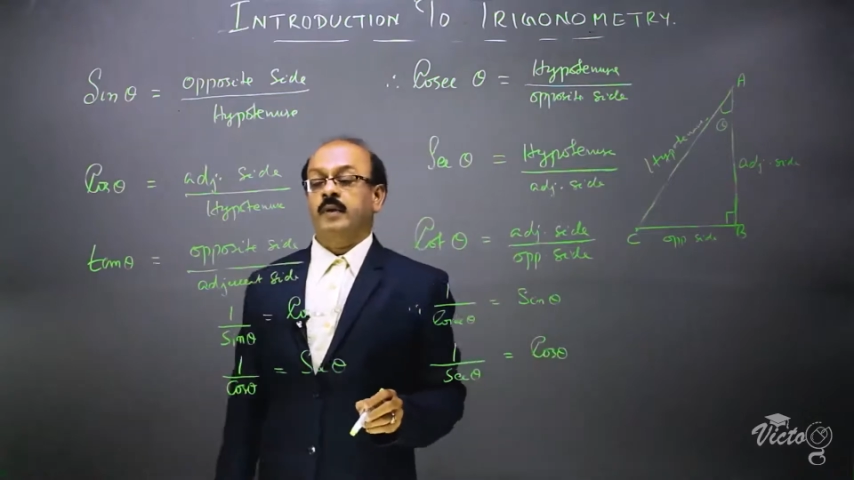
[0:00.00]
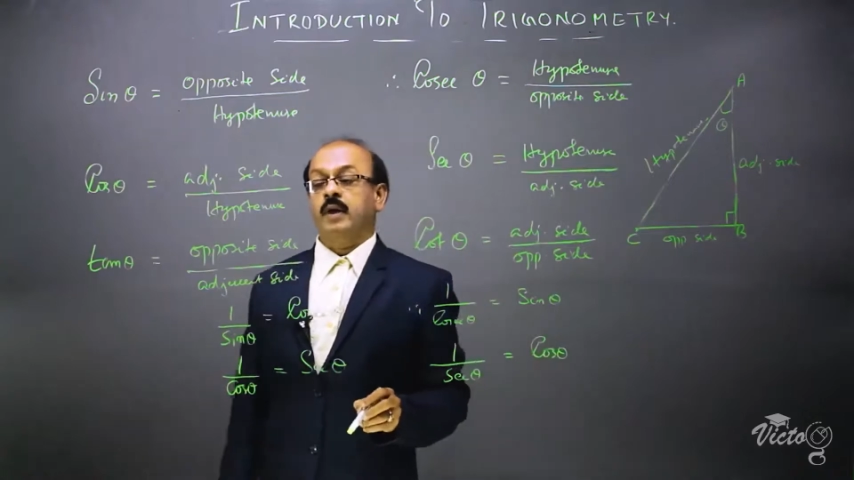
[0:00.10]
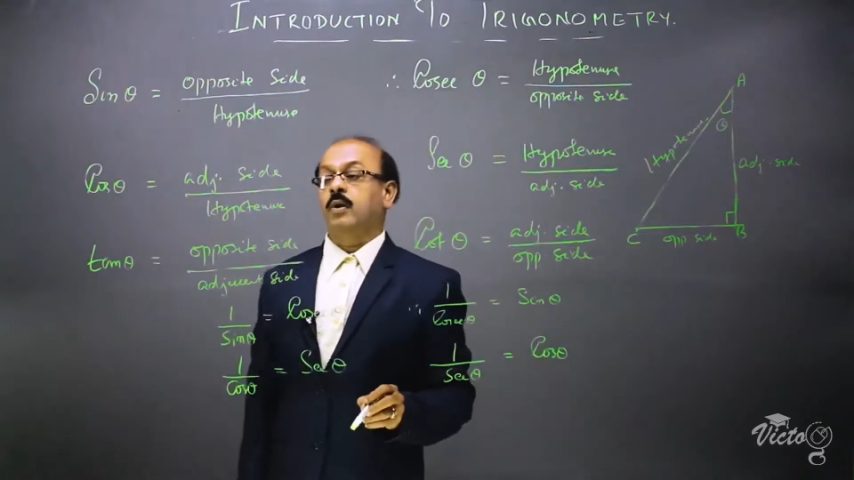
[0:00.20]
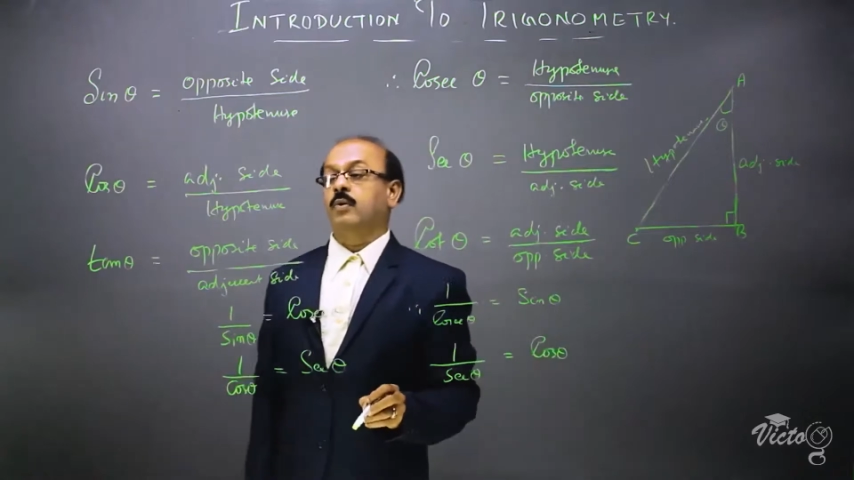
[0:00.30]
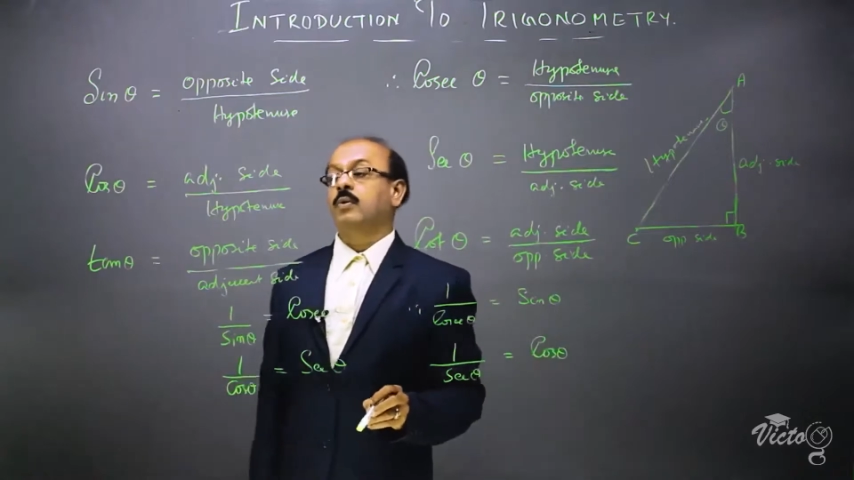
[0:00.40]

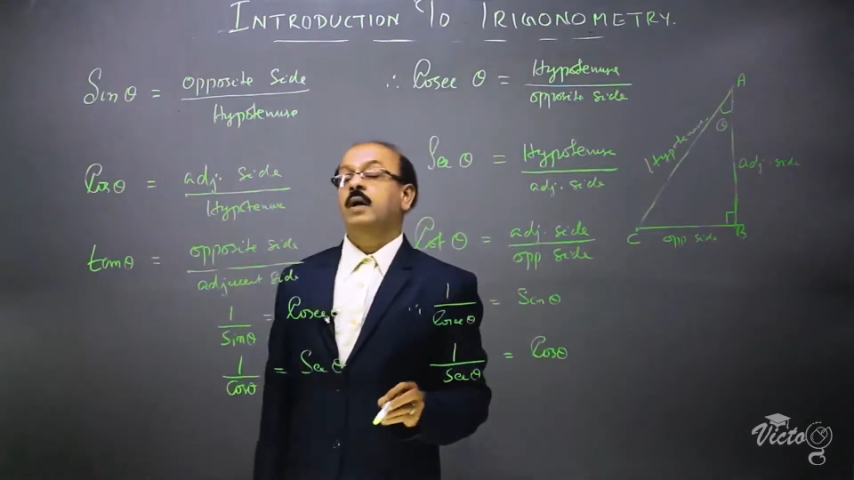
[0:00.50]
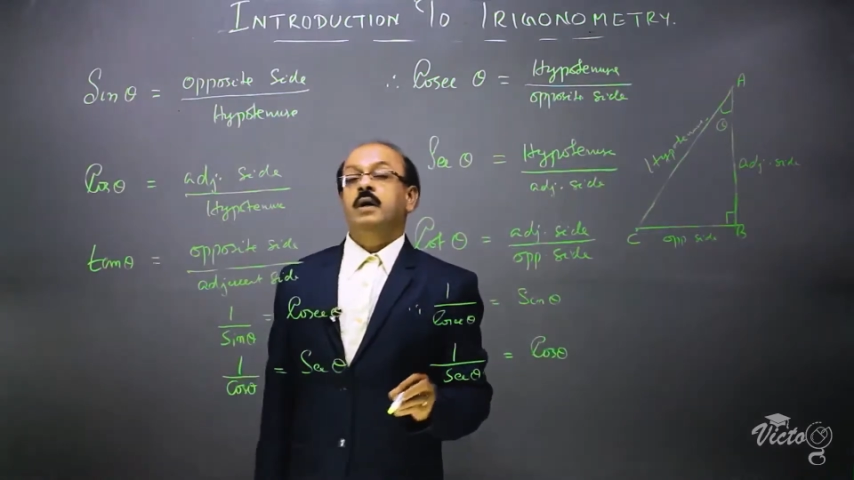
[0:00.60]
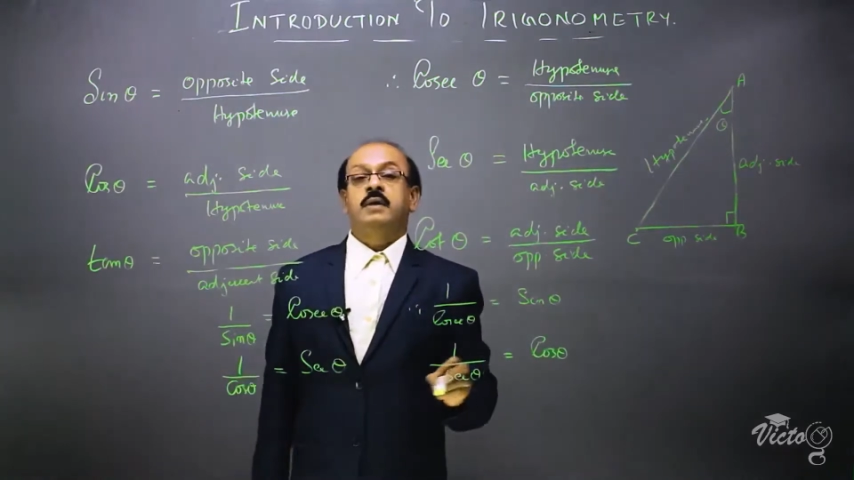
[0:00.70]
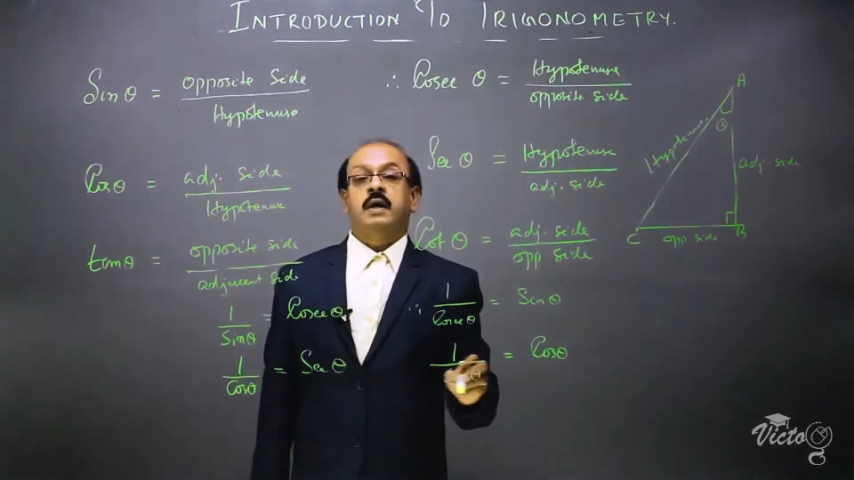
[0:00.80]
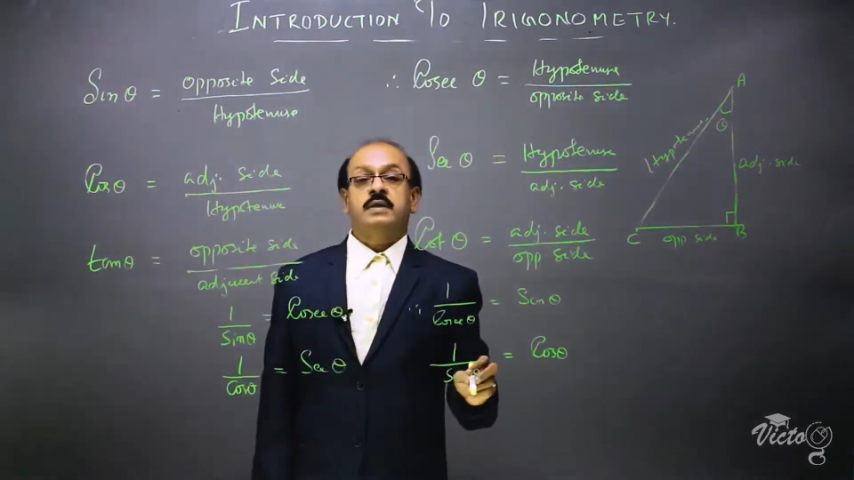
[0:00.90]
Now,
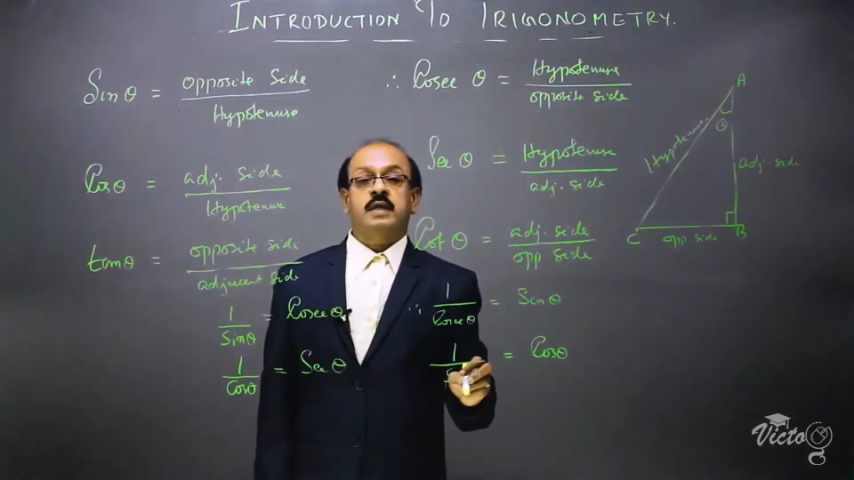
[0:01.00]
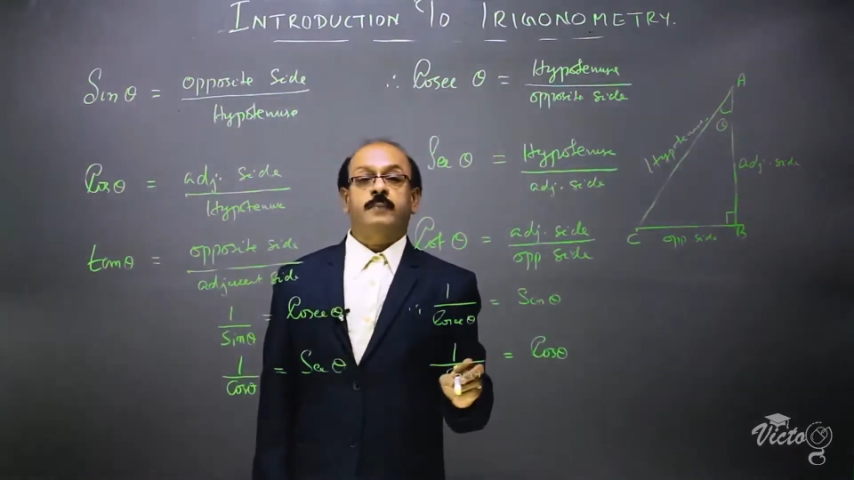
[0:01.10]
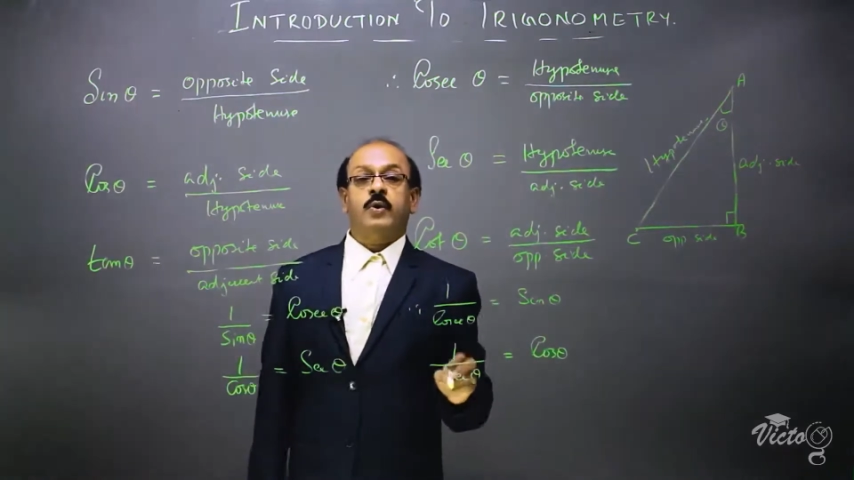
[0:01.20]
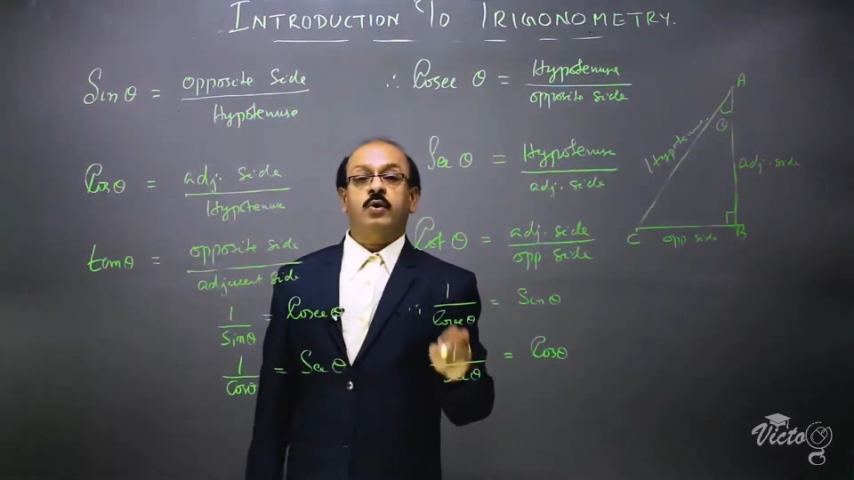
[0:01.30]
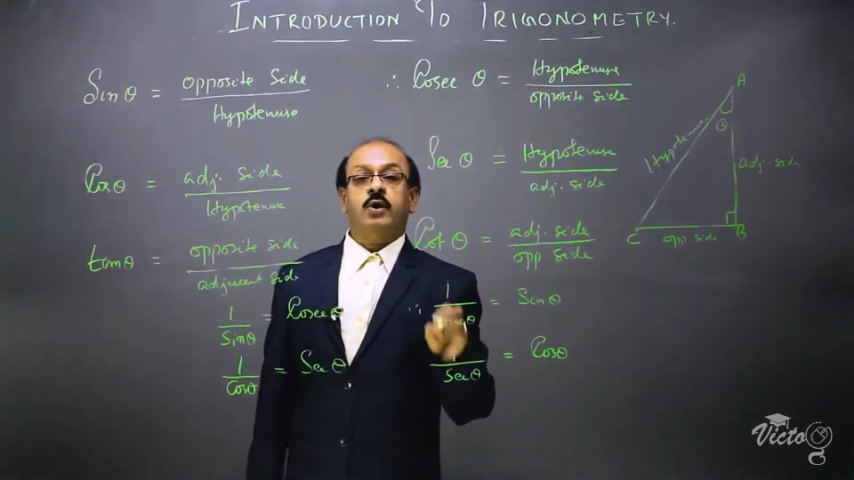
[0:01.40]
the
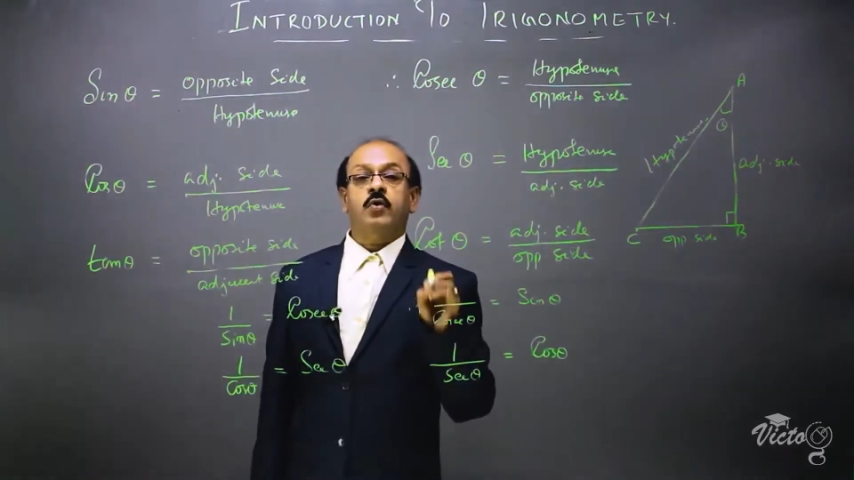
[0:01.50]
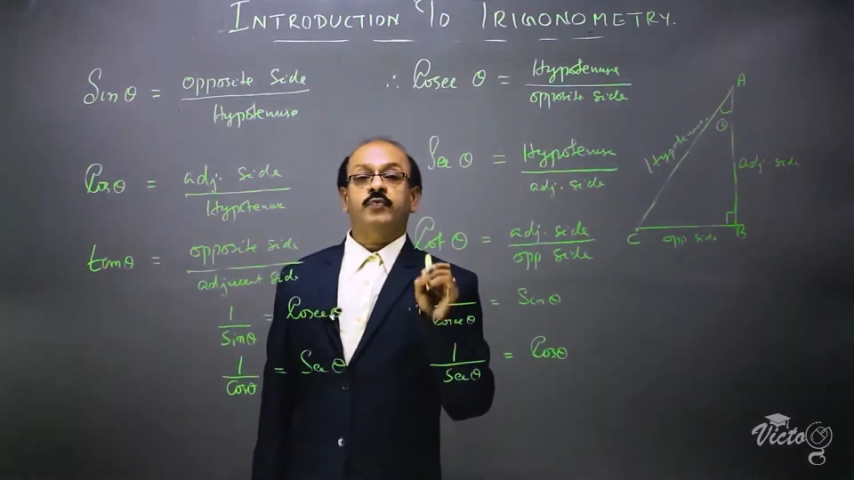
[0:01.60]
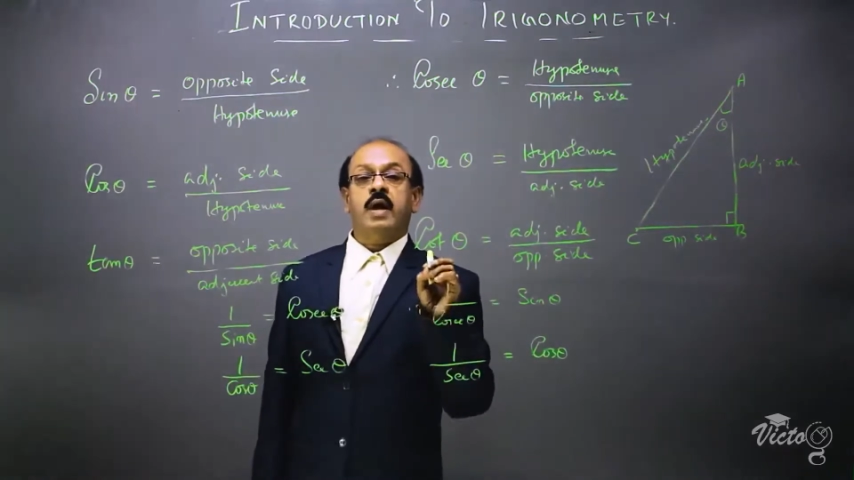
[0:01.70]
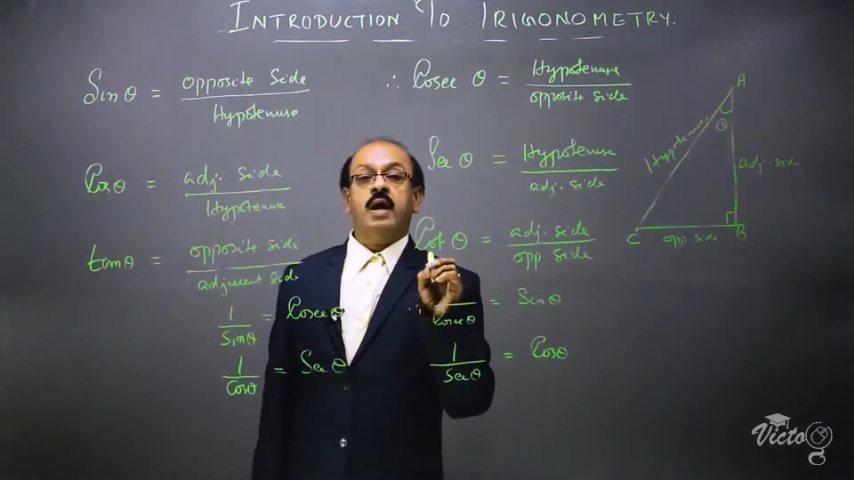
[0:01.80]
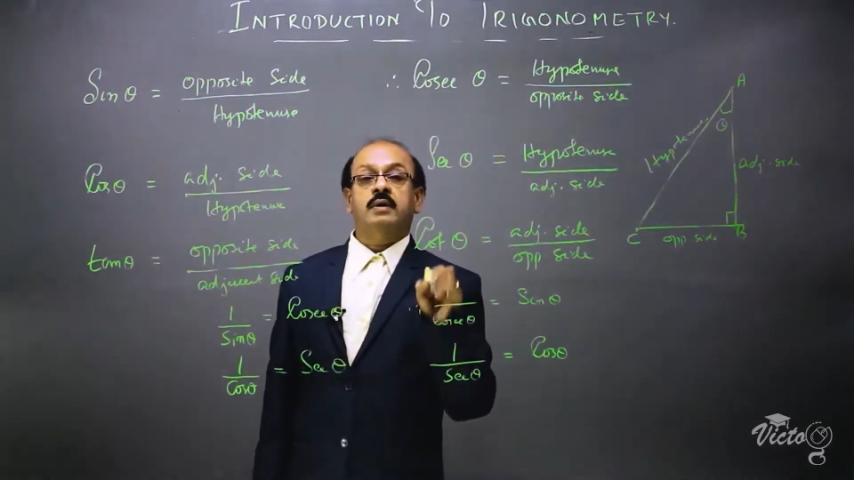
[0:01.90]
reciprocal
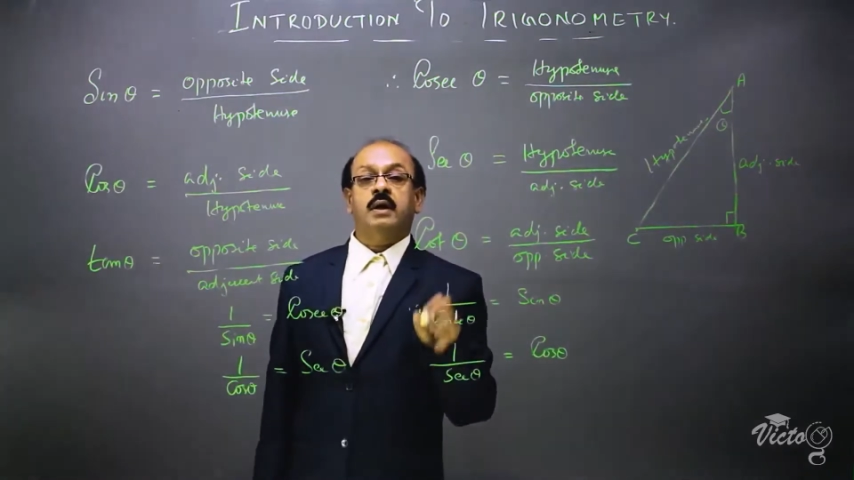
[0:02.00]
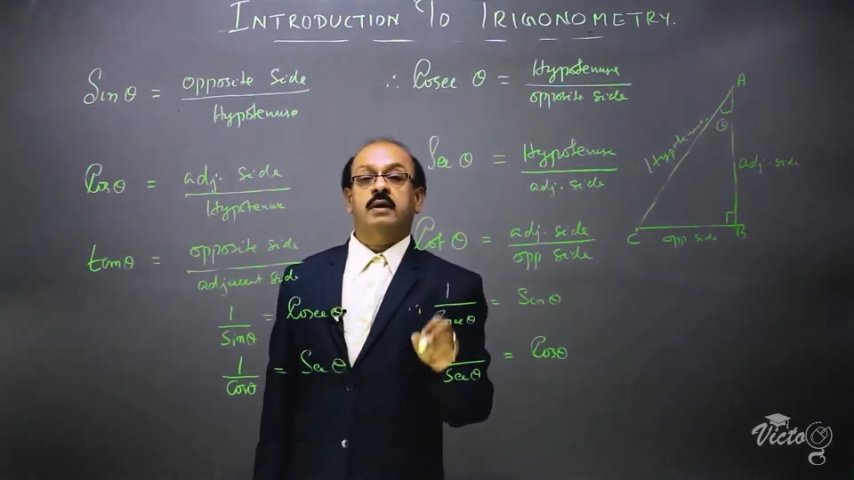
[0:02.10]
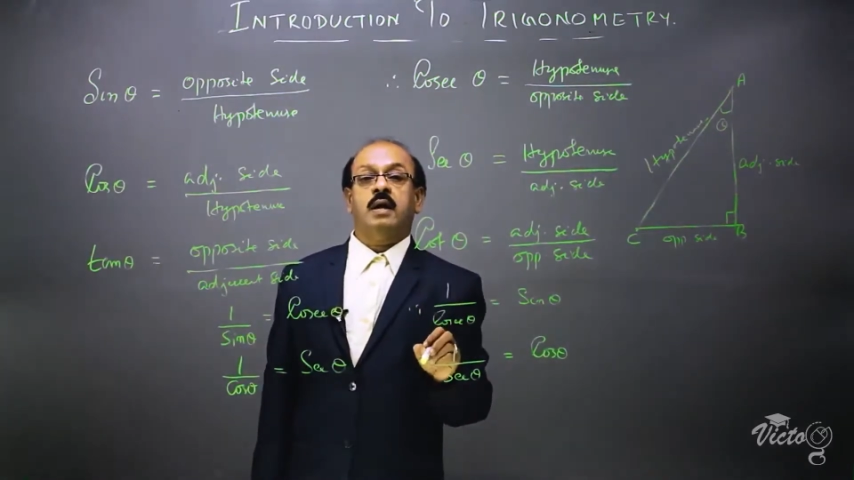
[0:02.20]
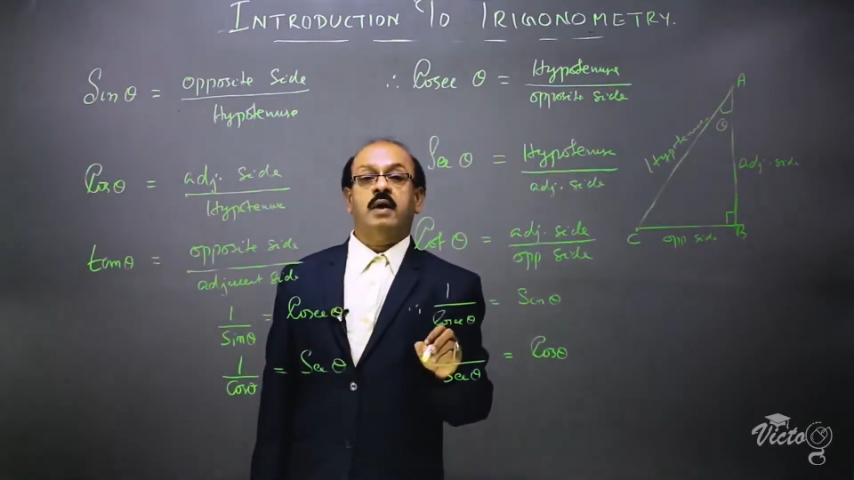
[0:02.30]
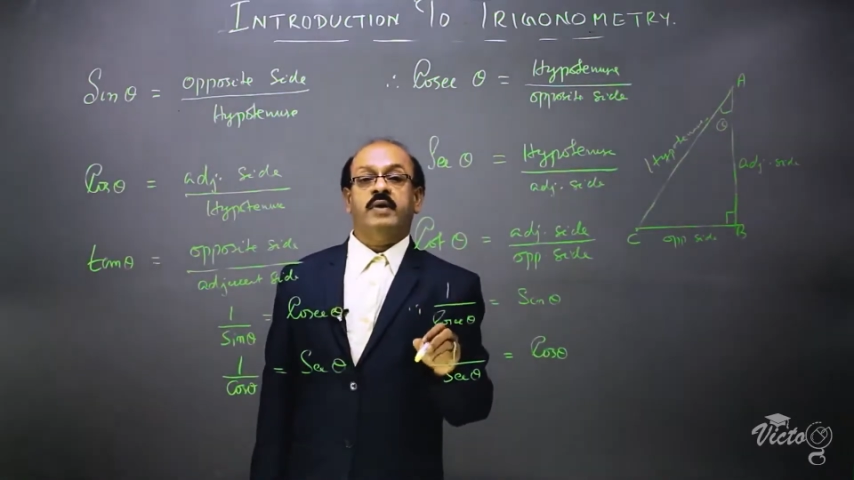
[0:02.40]
of tan theta,